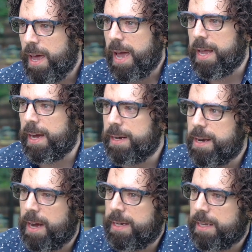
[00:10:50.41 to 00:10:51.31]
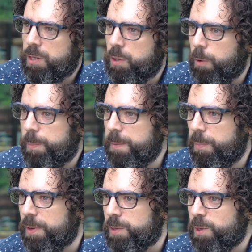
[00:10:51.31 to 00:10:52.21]
And I get to know
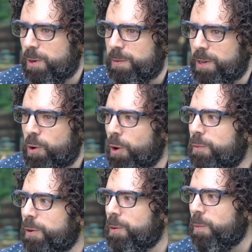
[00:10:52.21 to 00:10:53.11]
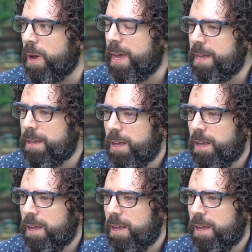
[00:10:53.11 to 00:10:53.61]
people in sort of a covert way,